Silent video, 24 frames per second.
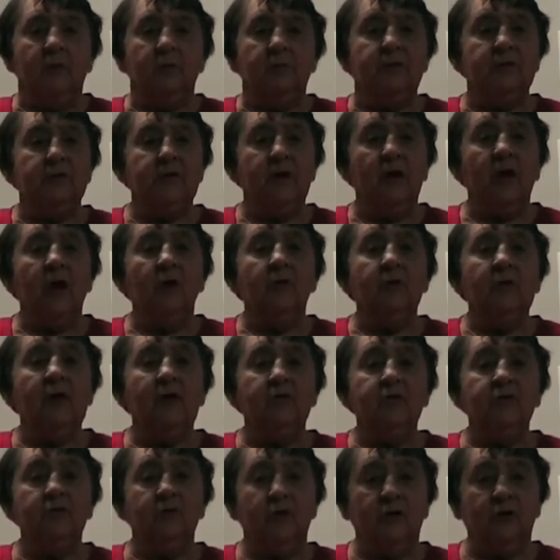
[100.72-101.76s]
but now we
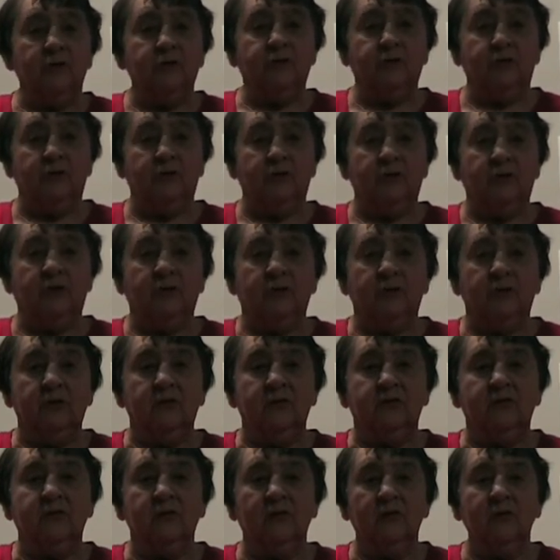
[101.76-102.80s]
haven't got her.
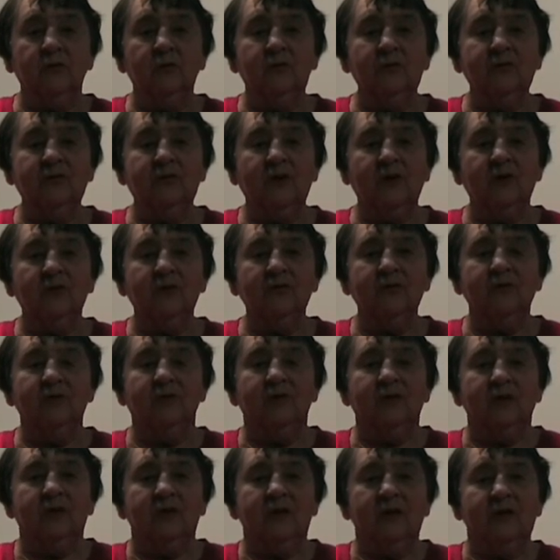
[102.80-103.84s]
So we're
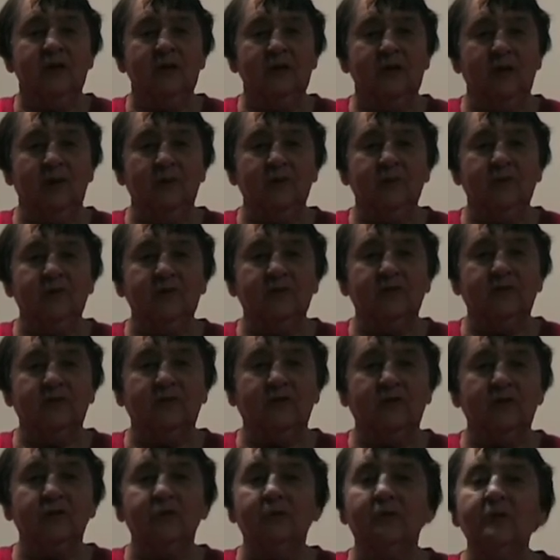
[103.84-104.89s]
down in numbers,
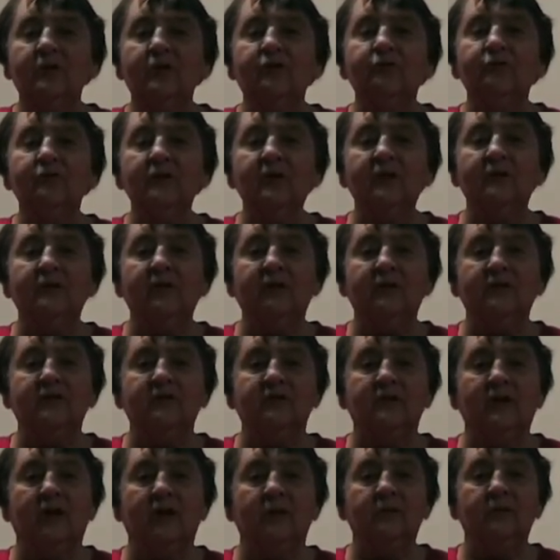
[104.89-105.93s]
down to only 3 of
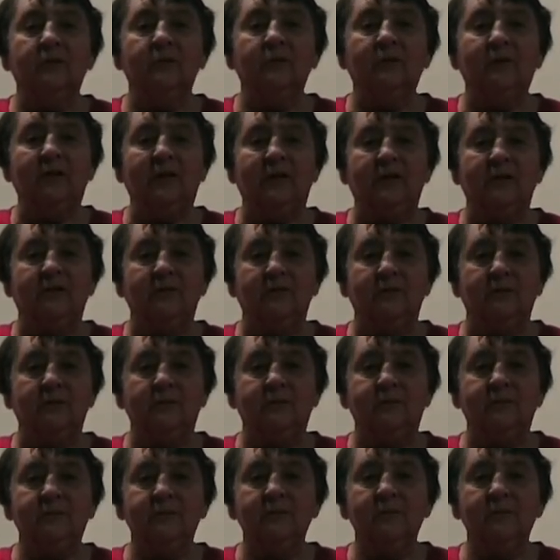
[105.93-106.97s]
us now in Wellington.